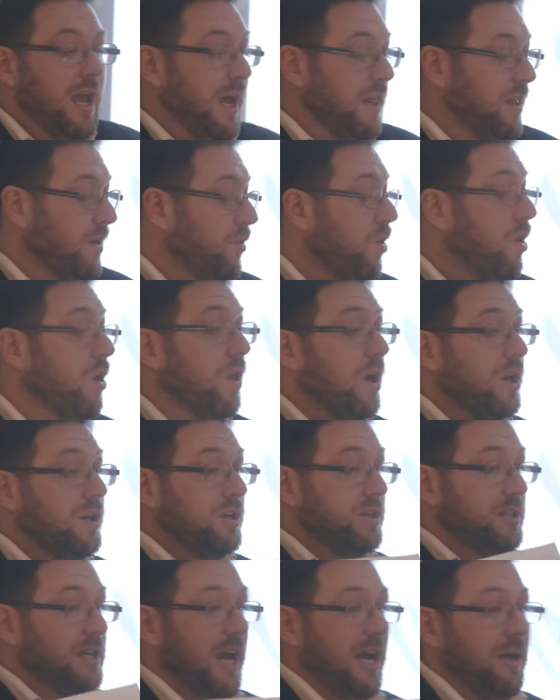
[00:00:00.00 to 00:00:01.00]
And they're all on
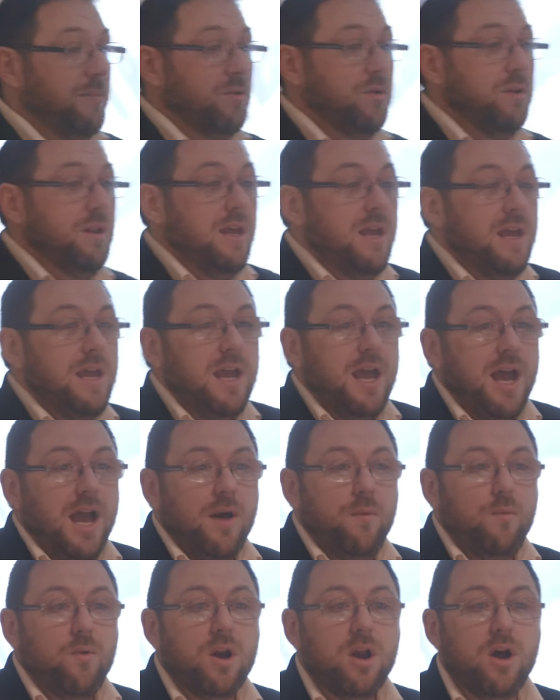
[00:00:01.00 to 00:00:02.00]
your table.
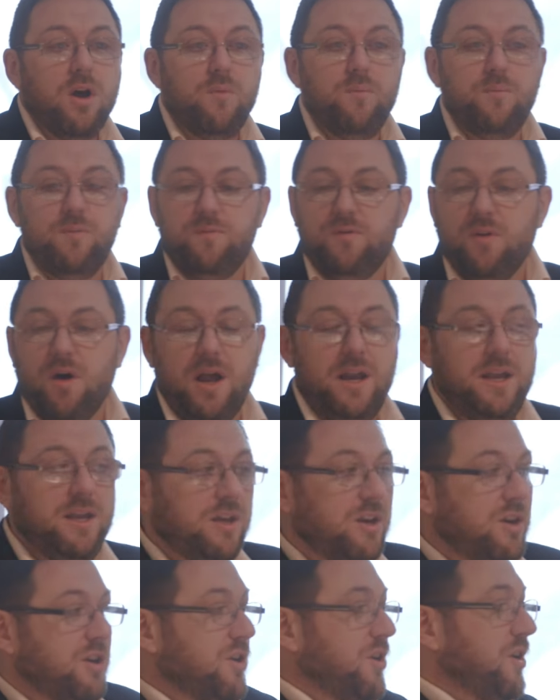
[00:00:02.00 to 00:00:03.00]
And what I'm inviting
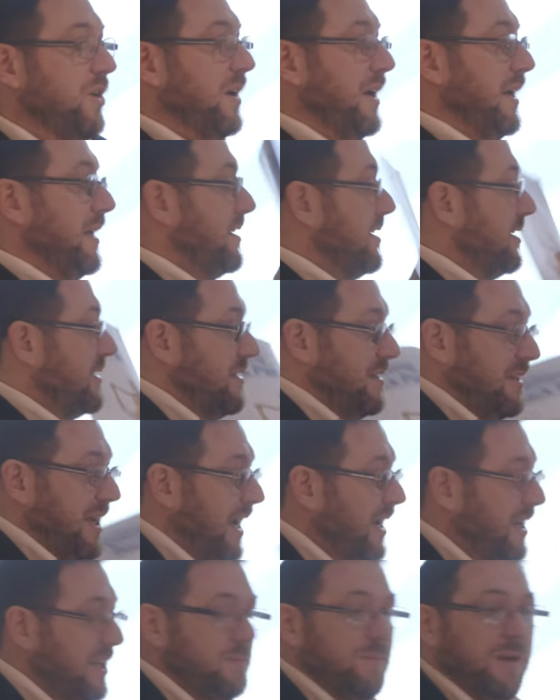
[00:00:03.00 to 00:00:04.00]
you to do is
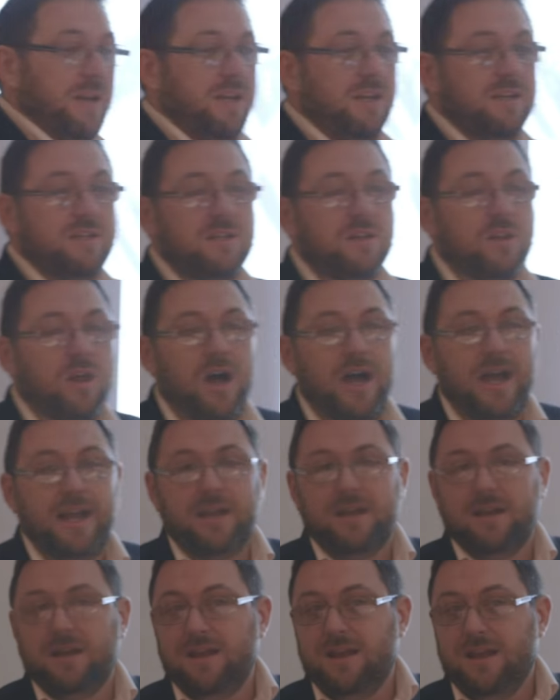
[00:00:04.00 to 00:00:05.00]
take as many as you like,